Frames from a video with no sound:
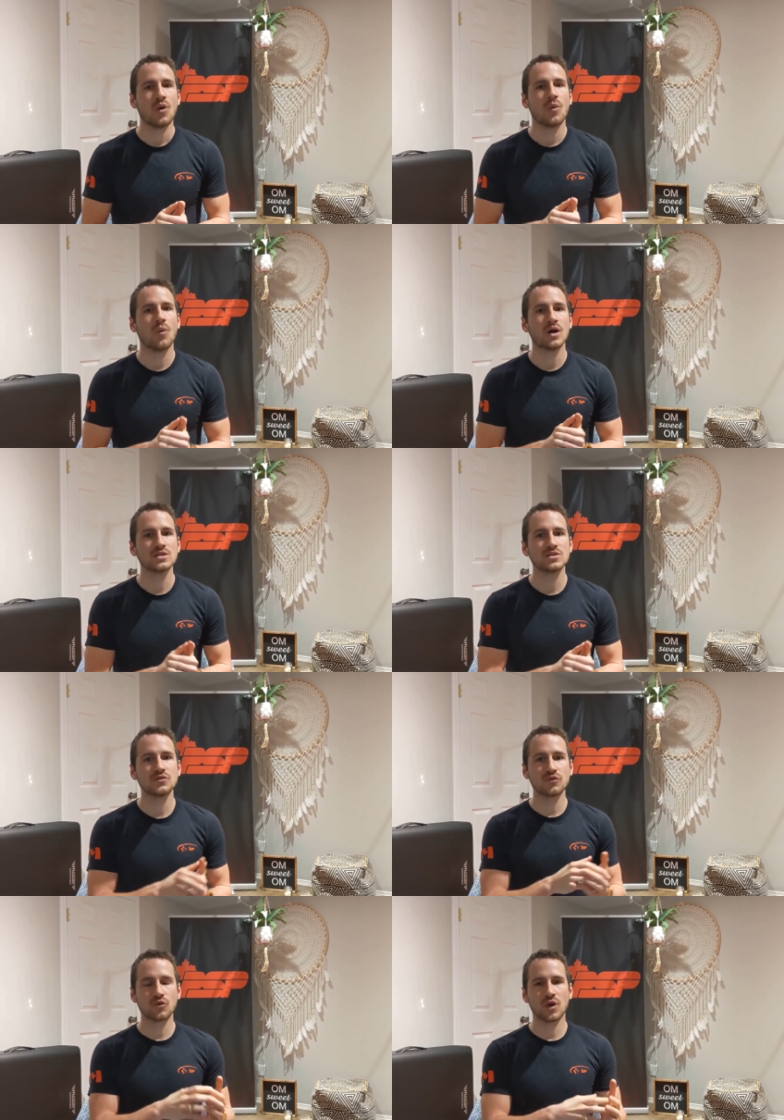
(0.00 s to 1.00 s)
Once
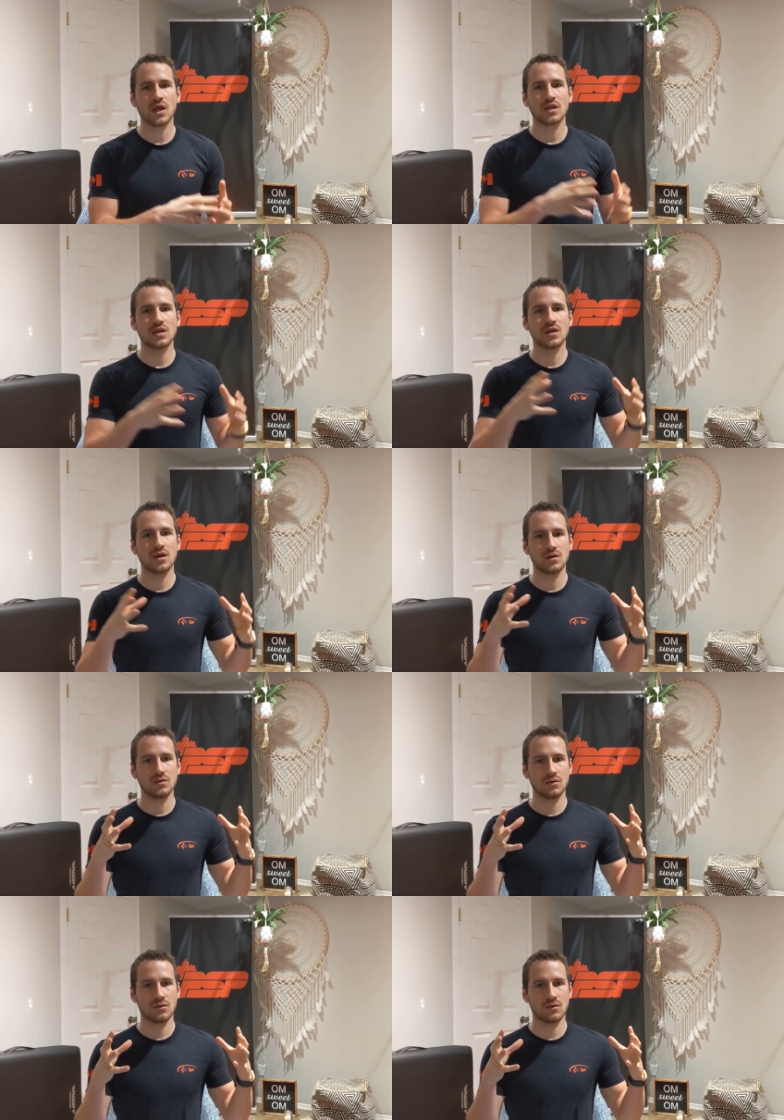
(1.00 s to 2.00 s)
you've created
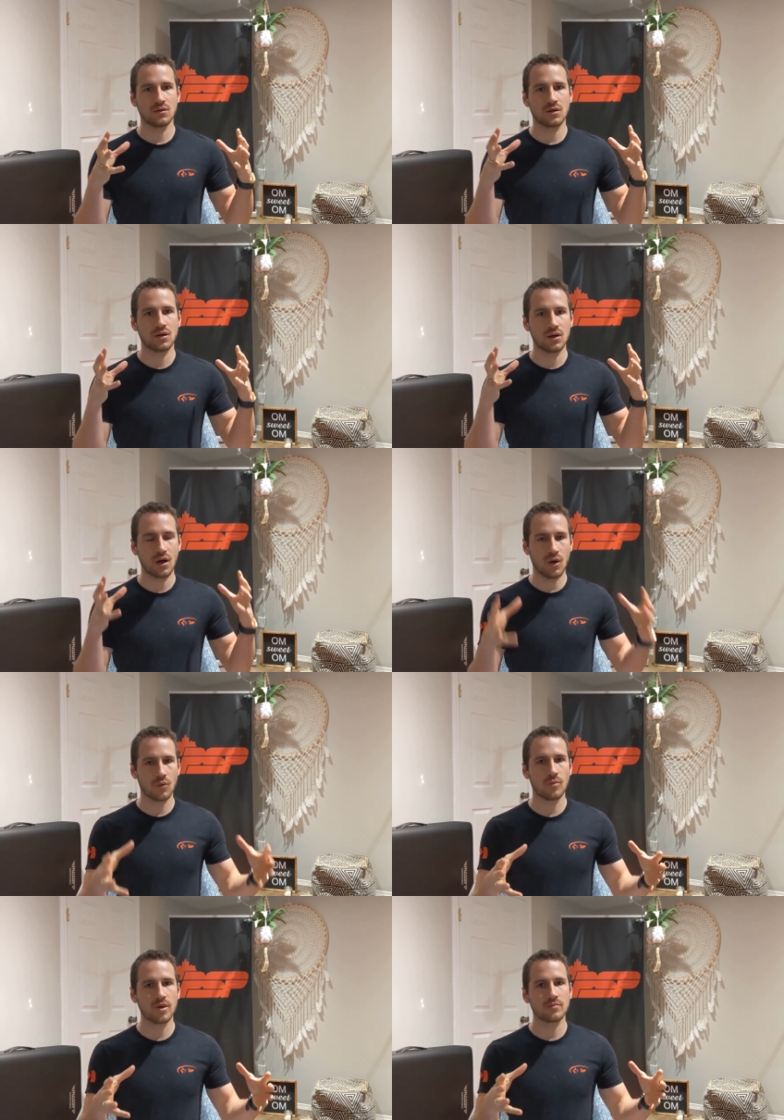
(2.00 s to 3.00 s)
your
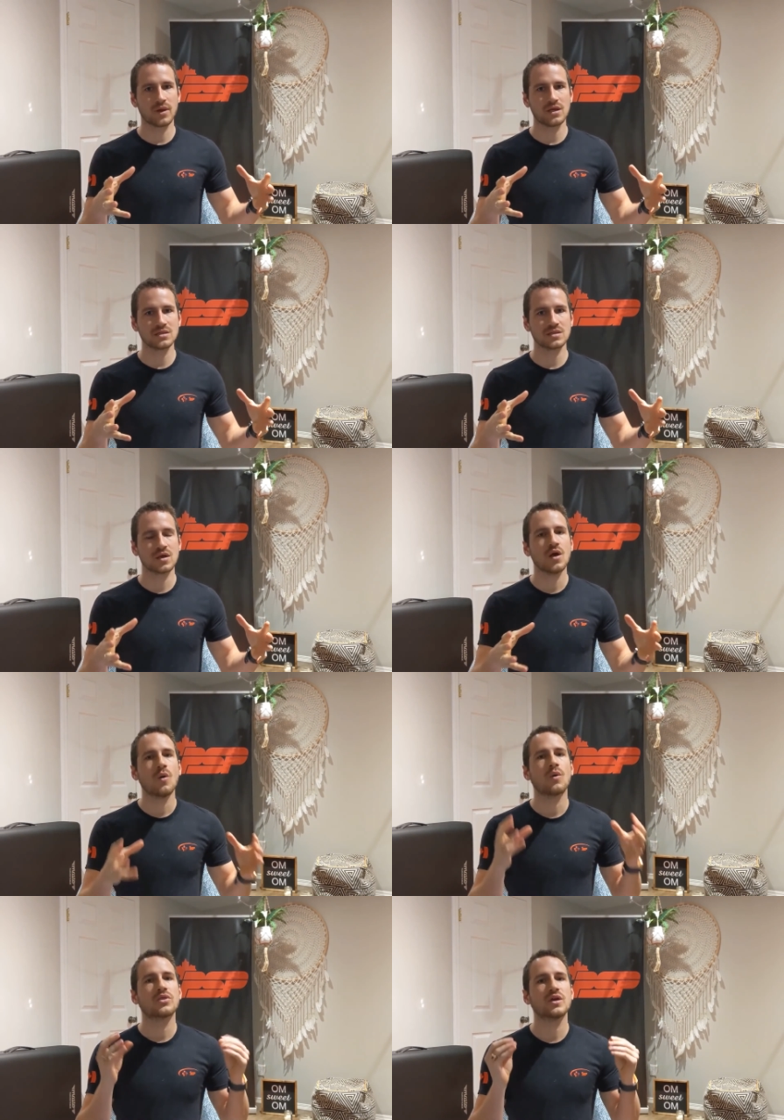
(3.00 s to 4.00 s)
aerobic base,
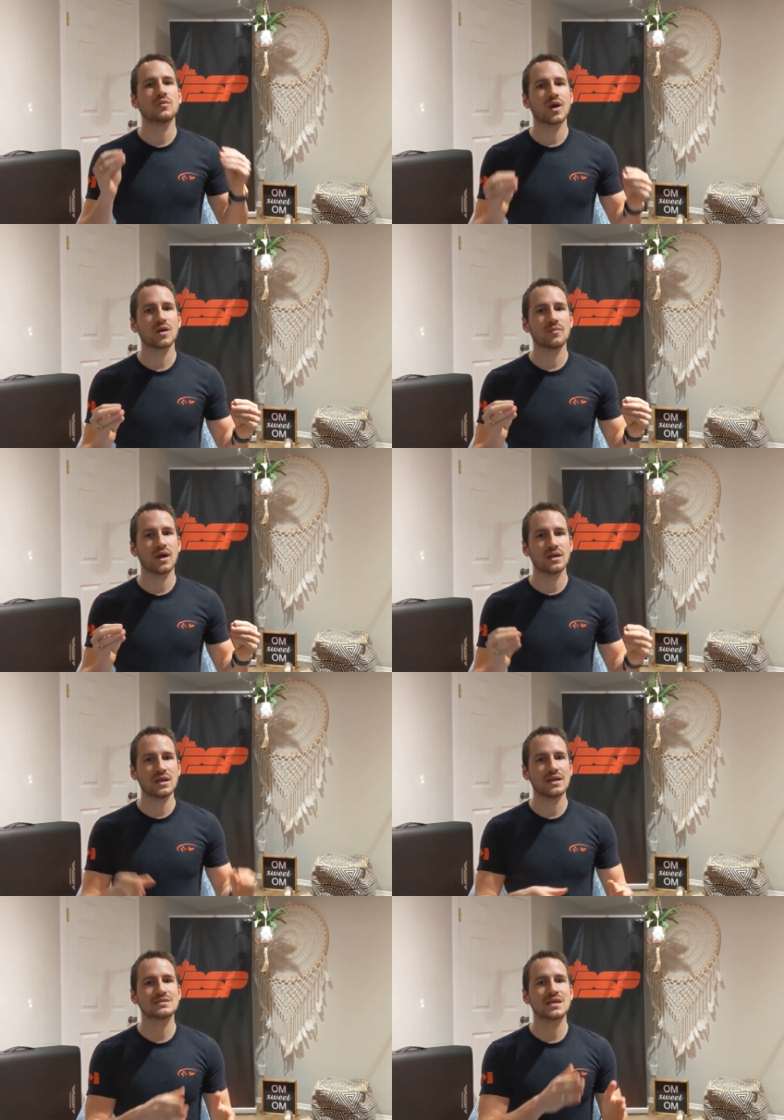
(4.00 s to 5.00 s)
what they
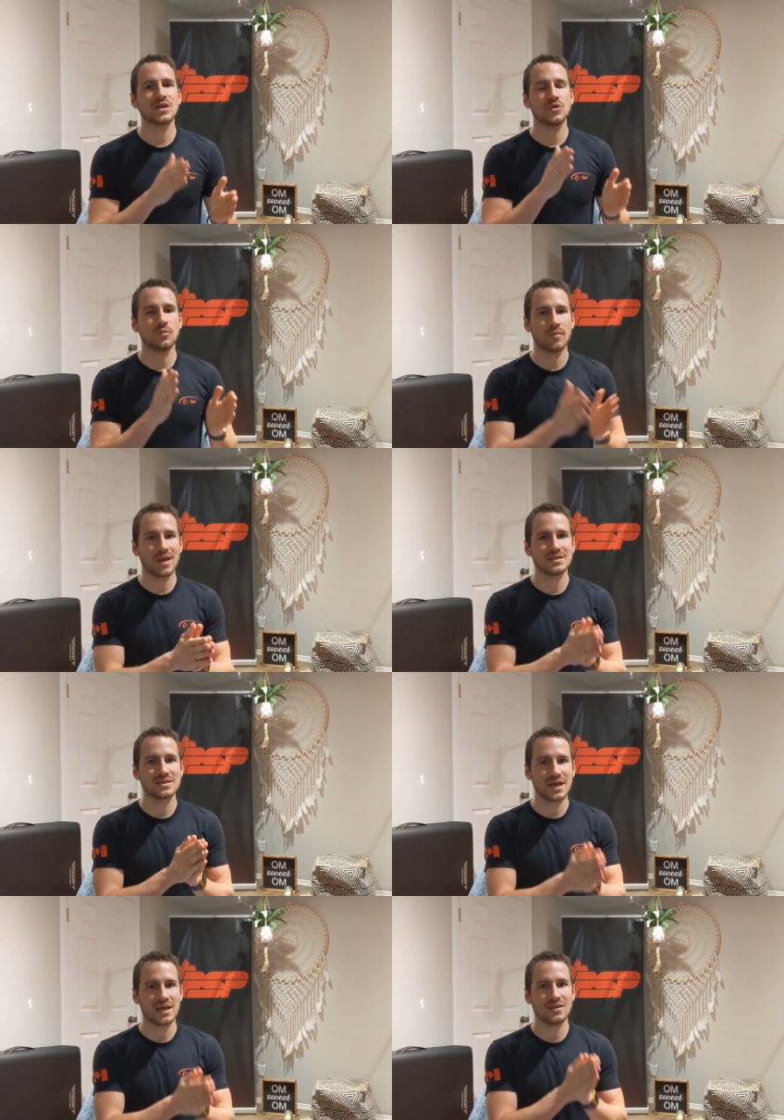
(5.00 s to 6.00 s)
recommend is that you
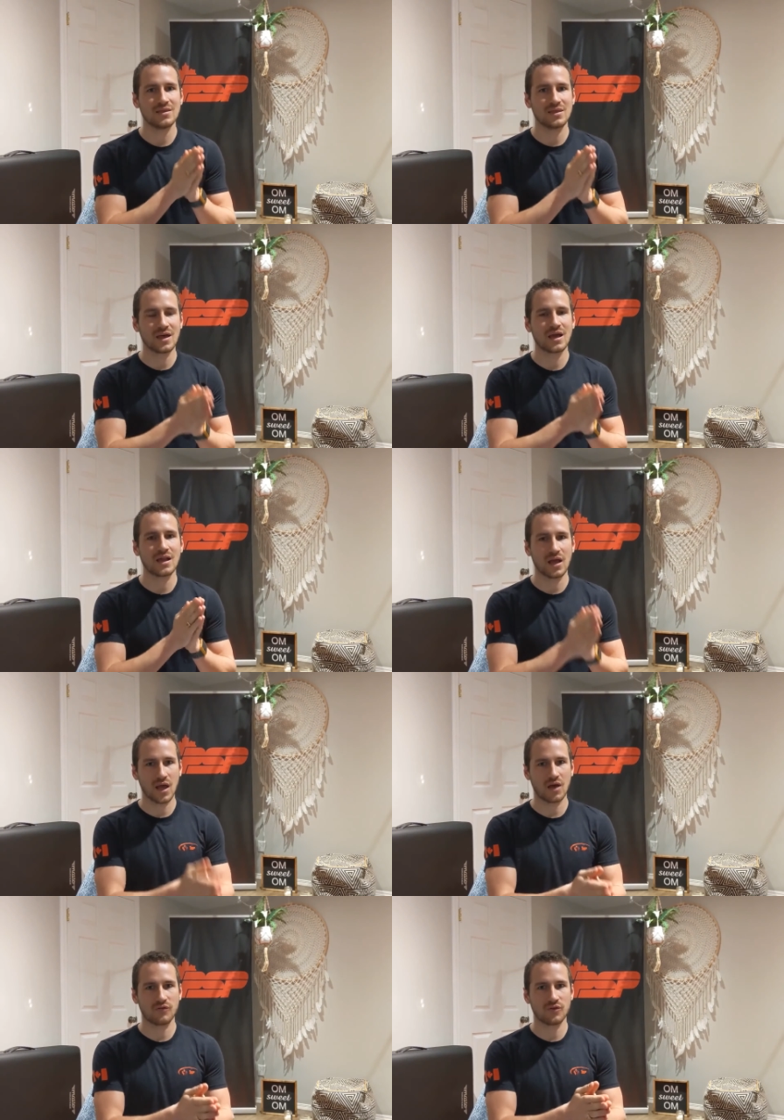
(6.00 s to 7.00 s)
maintain that
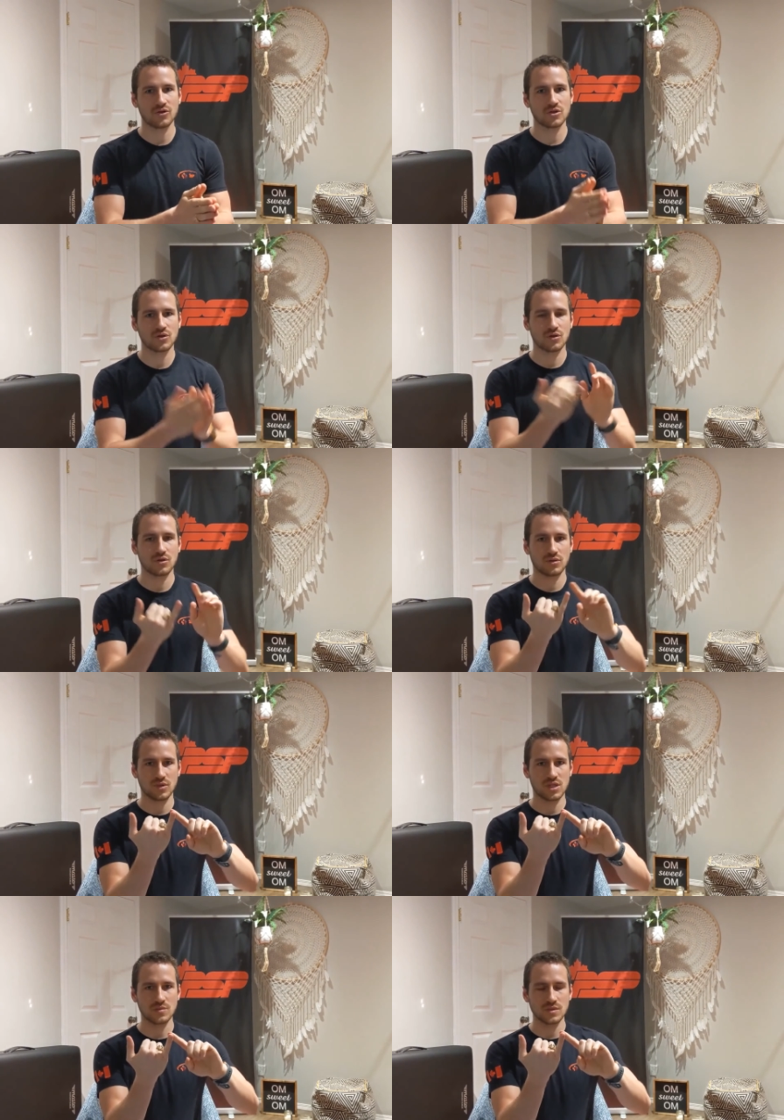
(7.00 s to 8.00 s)
effort
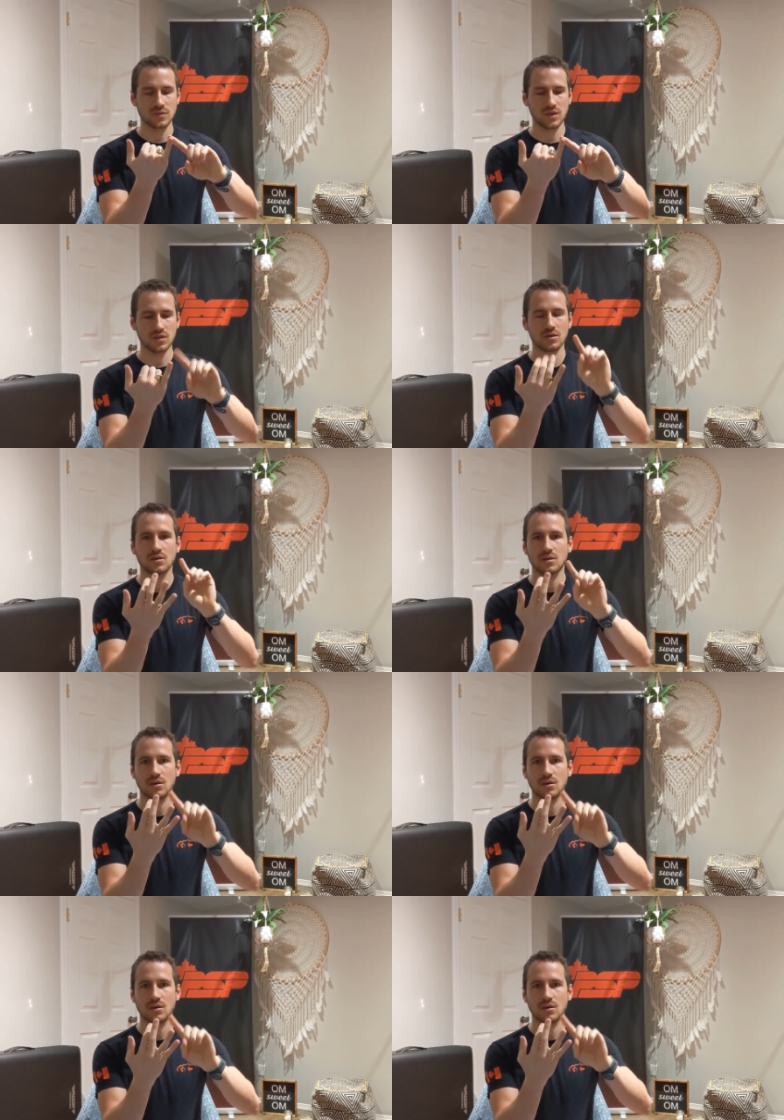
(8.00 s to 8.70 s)
three times a week,